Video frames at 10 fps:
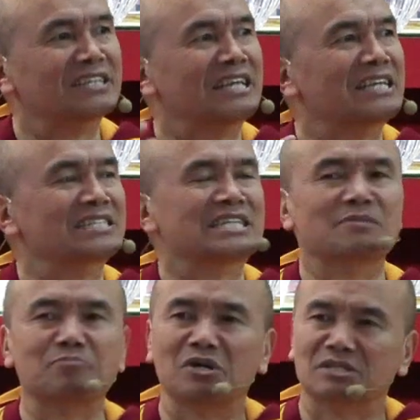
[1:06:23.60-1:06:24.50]
things in the
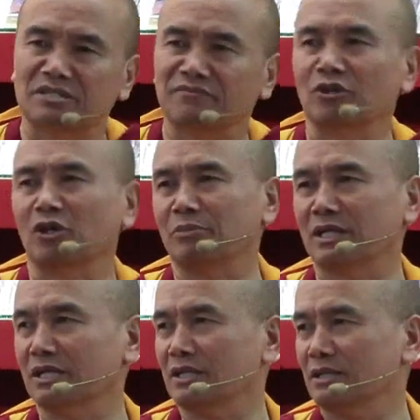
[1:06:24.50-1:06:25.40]
positive
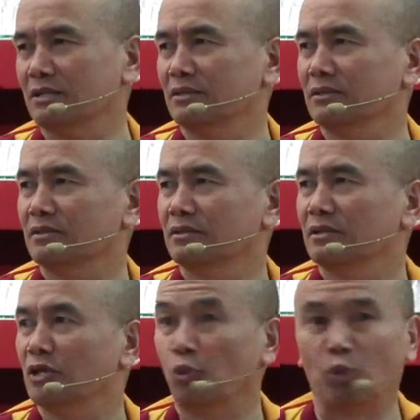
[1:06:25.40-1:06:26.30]
phenomena,
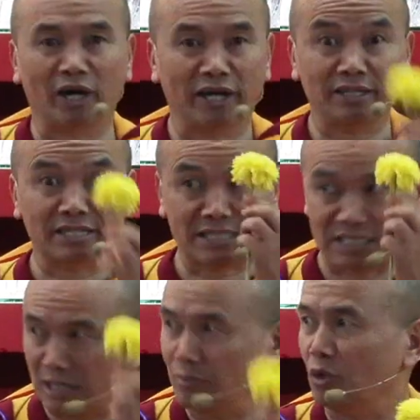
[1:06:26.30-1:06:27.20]
while the
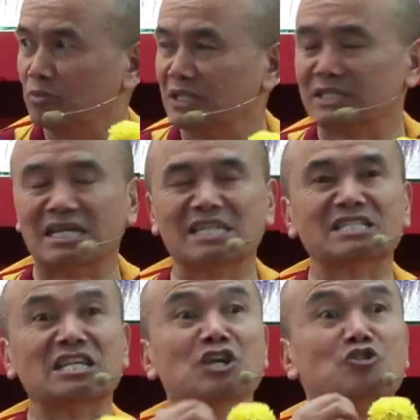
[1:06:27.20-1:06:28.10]
same object has
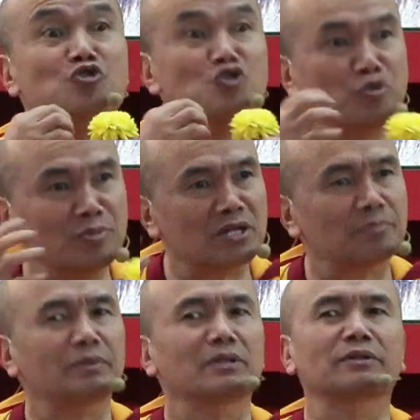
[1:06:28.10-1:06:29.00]

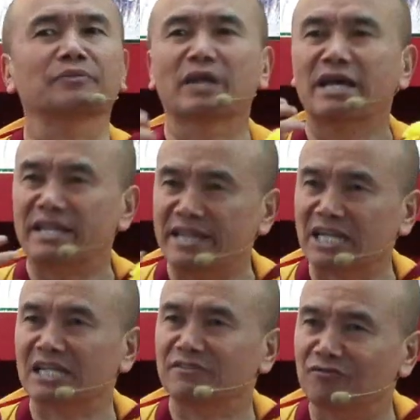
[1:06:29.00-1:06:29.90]
innumerable
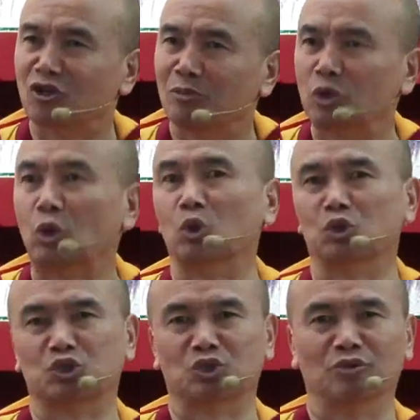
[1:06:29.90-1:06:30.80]
negative phenomena
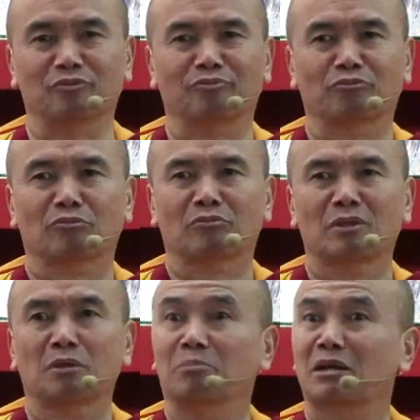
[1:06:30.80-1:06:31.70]
also.
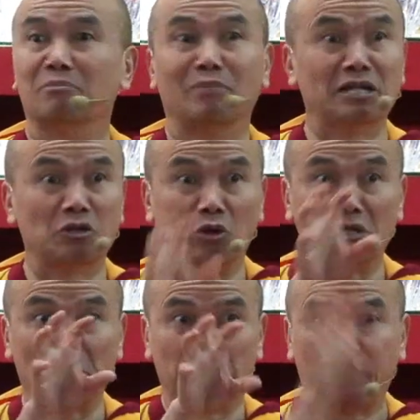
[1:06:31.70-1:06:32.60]
But our mind only